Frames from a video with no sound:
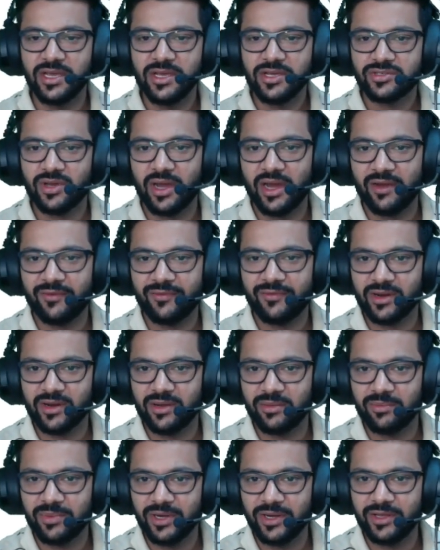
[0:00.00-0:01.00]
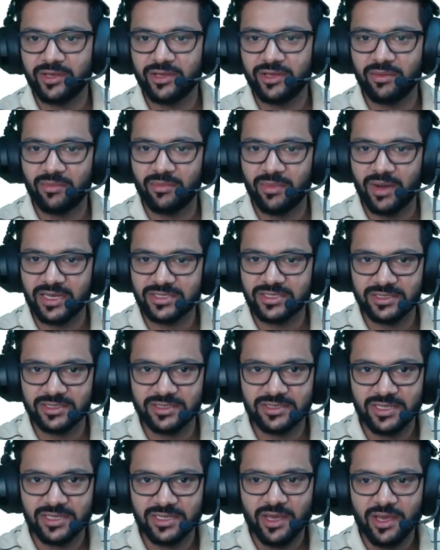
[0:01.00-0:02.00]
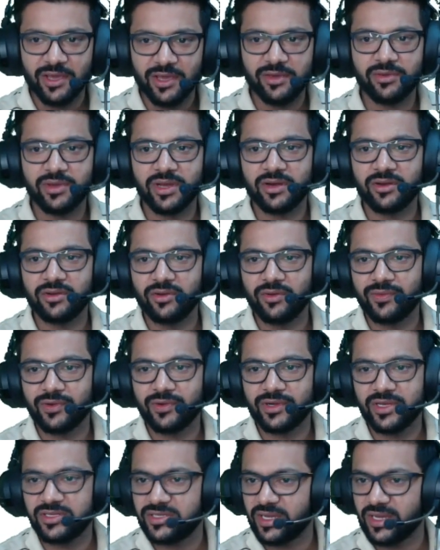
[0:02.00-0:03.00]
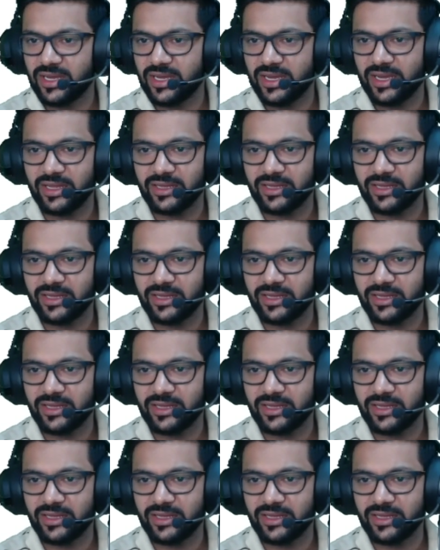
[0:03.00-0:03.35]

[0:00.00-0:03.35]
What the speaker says: So after completing your master's, you can go for teaching line.